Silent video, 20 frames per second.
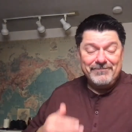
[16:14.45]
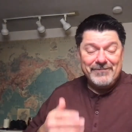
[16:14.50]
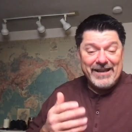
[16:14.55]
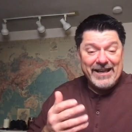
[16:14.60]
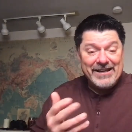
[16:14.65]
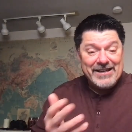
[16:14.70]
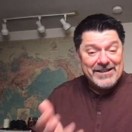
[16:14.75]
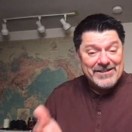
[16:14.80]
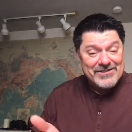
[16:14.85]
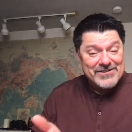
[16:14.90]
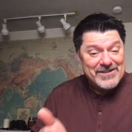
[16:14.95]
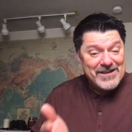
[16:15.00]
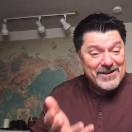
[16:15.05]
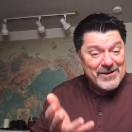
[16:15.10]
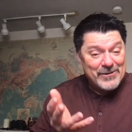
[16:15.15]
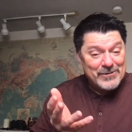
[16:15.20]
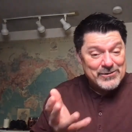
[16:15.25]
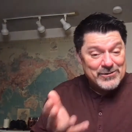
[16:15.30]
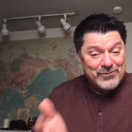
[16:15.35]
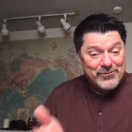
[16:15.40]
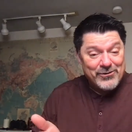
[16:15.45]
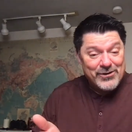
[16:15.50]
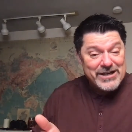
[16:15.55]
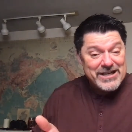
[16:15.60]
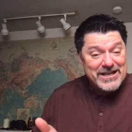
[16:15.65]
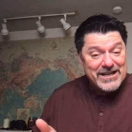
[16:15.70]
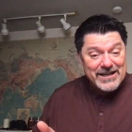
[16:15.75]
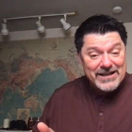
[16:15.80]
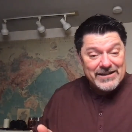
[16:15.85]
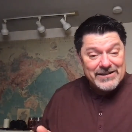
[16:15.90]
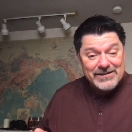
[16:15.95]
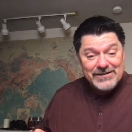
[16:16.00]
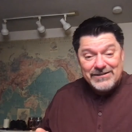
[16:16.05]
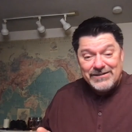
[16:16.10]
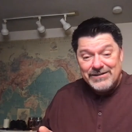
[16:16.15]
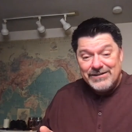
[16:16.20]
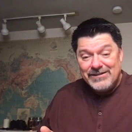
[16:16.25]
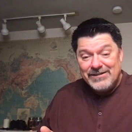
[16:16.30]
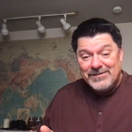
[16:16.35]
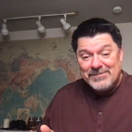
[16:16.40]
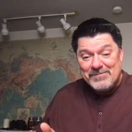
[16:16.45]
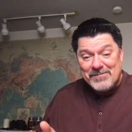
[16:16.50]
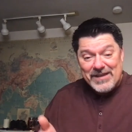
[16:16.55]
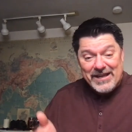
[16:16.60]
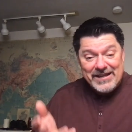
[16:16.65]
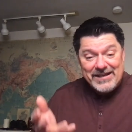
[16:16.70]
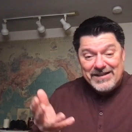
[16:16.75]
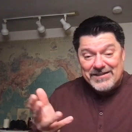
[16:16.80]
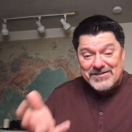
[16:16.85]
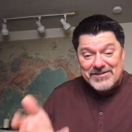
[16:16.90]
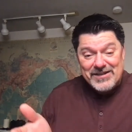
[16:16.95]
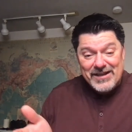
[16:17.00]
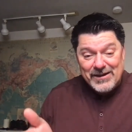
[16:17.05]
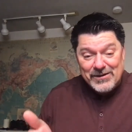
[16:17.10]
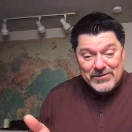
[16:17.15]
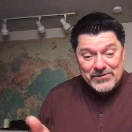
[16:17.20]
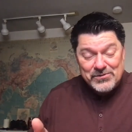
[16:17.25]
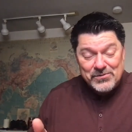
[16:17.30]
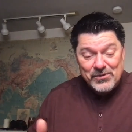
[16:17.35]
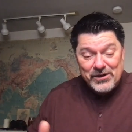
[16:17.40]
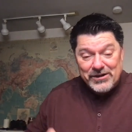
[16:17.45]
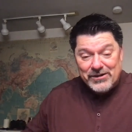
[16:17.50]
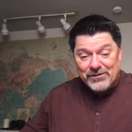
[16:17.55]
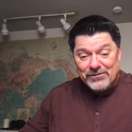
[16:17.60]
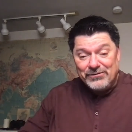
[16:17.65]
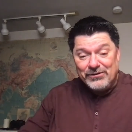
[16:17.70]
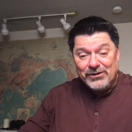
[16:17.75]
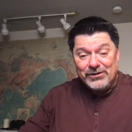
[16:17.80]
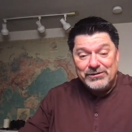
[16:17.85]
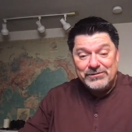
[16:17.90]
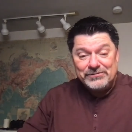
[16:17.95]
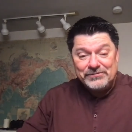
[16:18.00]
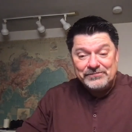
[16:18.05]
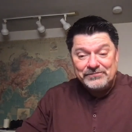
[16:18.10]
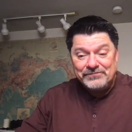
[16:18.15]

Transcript: and it sounds freeing, and it sounds wonderful.